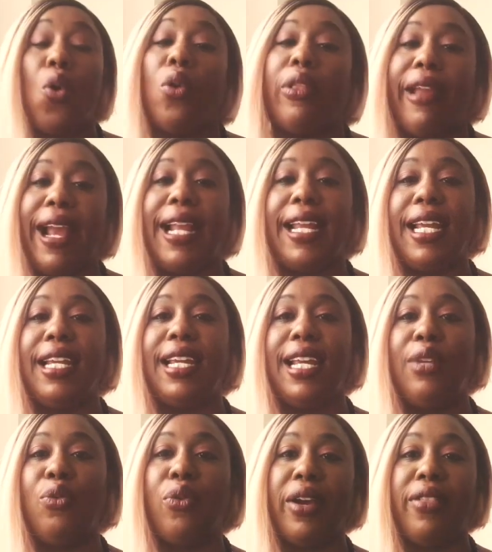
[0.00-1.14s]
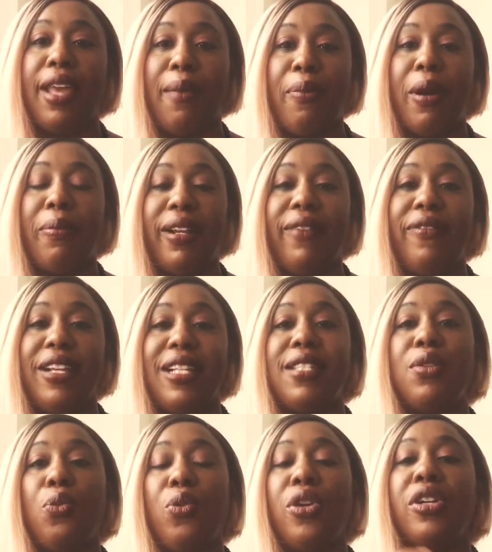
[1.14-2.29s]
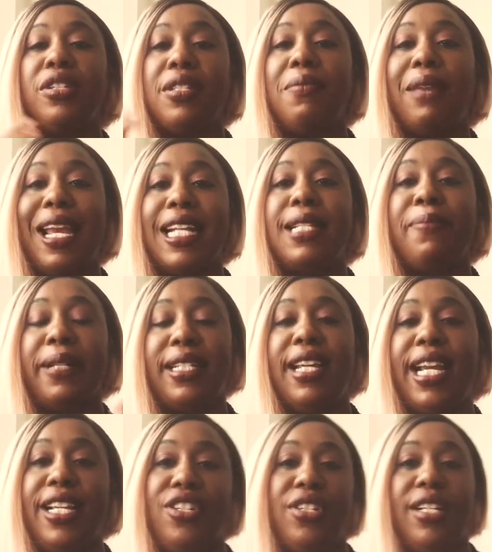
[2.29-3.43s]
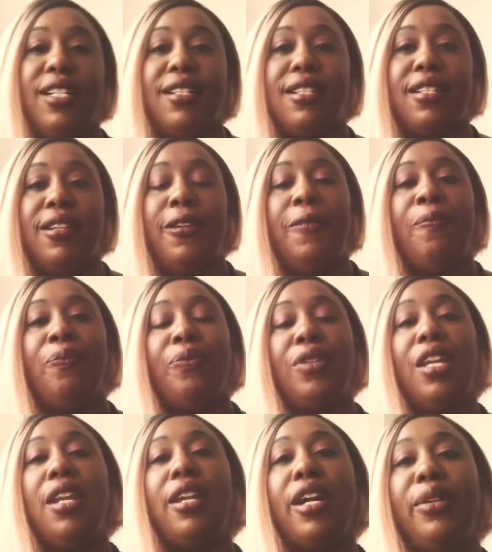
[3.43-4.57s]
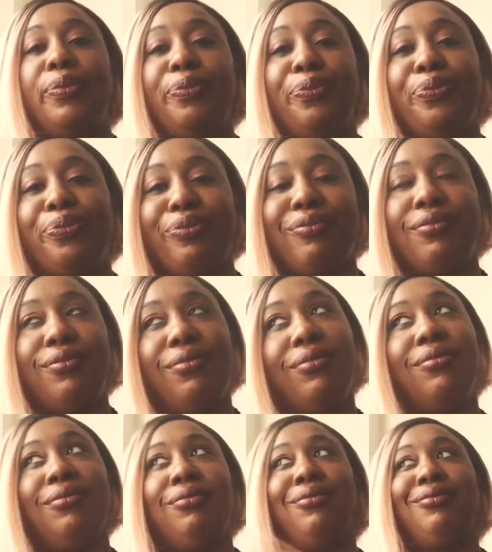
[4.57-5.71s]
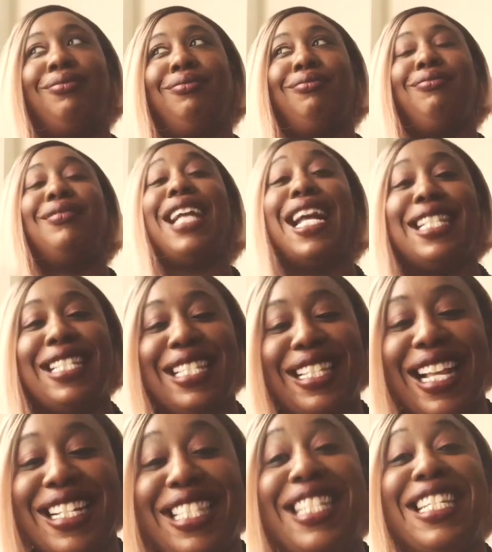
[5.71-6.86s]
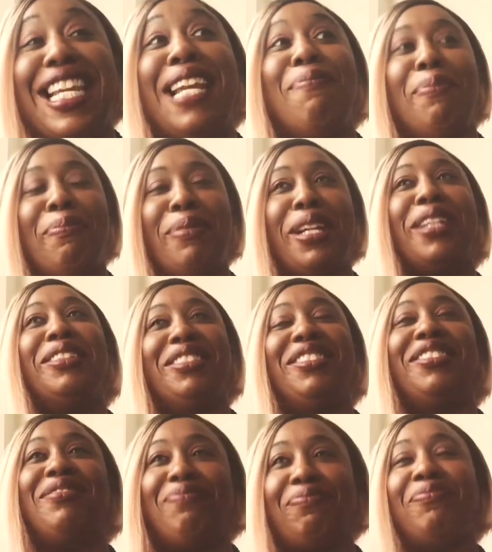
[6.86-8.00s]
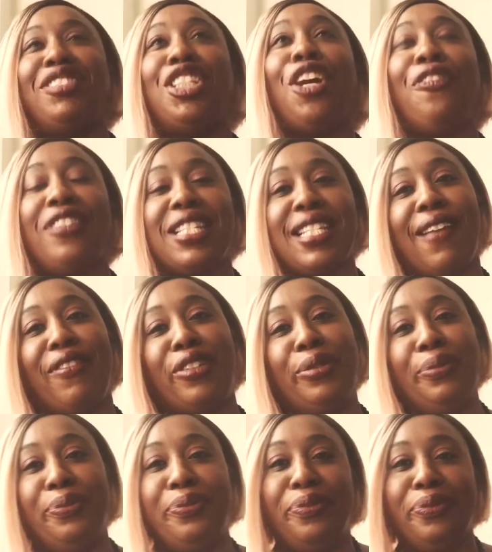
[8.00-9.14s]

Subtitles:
old lady and wear that property of vest. So what are some expectations? You know, that's deep, but surface level.